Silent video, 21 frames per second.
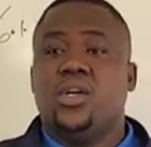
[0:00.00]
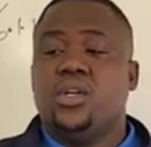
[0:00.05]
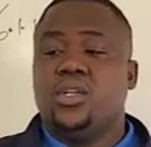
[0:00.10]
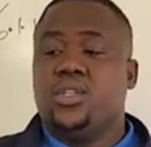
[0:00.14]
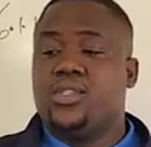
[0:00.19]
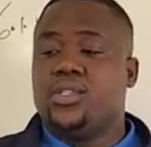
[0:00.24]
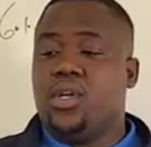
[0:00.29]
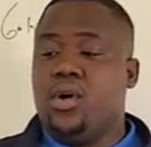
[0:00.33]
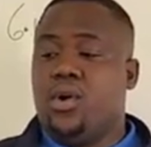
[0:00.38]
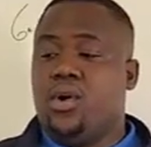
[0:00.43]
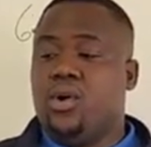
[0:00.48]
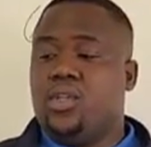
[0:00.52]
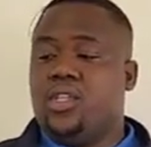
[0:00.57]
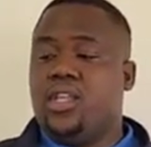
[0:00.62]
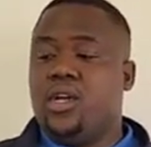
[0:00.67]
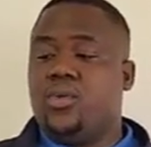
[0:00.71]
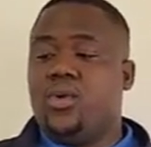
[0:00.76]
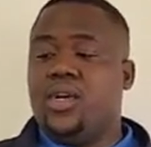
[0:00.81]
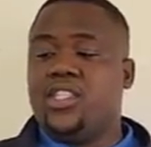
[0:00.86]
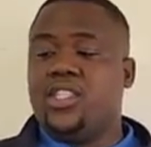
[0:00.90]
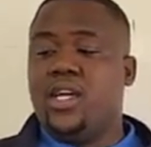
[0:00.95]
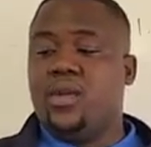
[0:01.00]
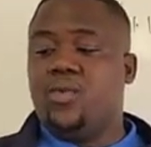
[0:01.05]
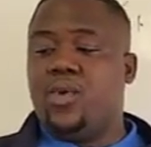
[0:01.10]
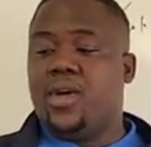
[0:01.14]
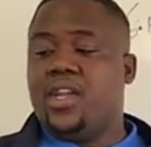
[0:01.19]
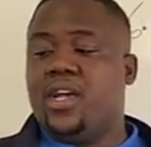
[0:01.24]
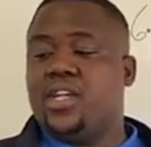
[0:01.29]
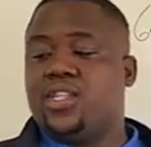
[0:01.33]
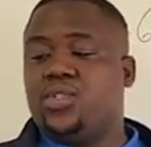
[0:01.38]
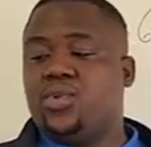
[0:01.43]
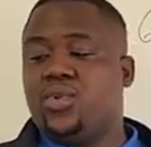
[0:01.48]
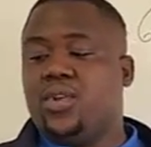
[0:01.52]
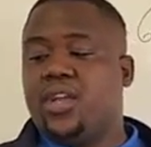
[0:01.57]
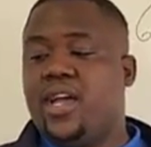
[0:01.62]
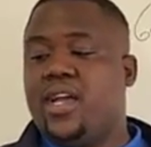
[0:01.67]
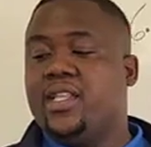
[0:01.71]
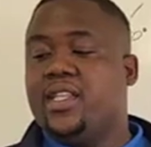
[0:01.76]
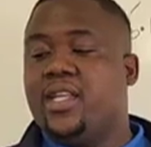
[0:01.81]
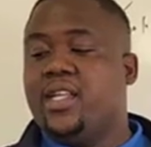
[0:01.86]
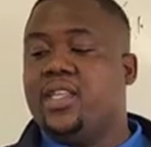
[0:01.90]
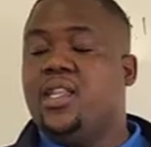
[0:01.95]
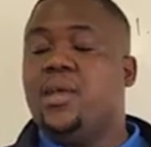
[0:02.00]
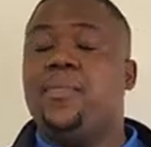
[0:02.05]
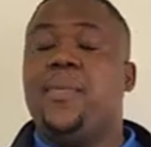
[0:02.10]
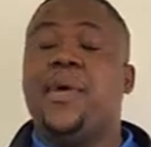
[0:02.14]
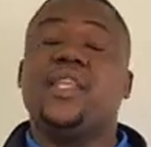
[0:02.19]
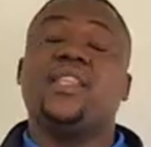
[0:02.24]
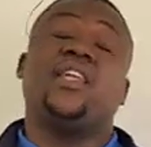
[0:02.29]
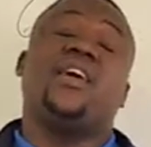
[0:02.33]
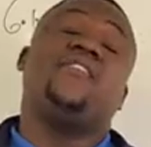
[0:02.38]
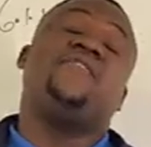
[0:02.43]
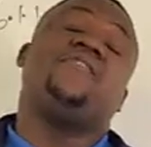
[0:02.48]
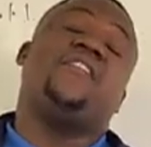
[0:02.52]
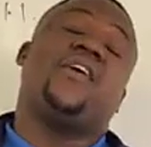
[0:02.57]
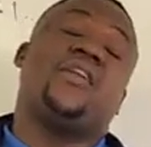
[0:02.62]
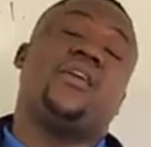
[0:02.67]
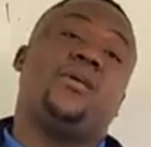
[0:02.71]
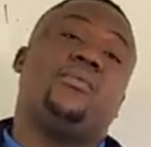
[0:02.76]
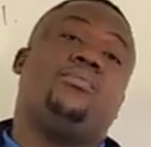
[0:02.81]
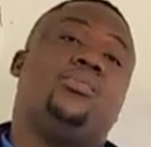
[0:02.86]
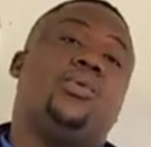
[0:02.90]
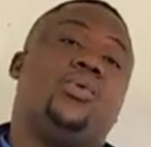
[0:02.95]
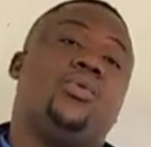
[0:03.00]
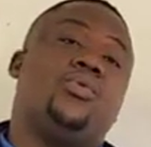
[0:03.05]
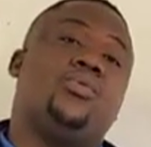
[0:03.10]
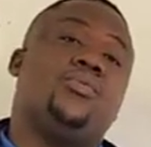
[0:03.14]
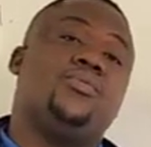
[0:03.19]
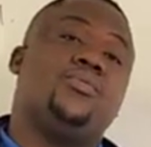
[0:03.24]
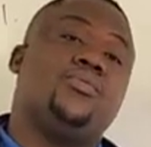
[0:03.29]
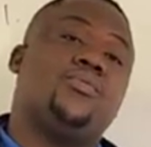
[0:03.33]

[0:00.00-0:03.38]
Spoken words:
So the question wants us to write the dependent variable.